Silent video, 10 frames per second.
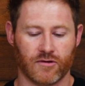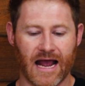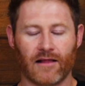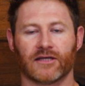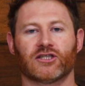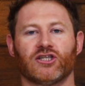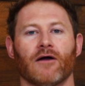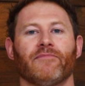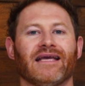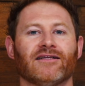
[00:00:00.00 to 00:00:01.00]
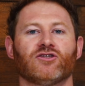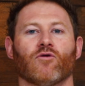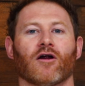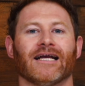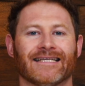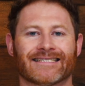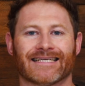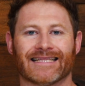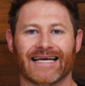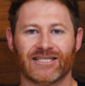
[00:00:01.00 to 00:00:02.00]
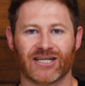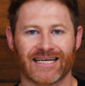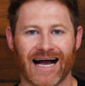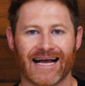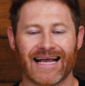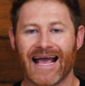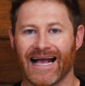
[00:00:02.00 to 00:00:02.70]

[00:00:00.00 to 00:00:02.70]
Now let's jump into our installation guide,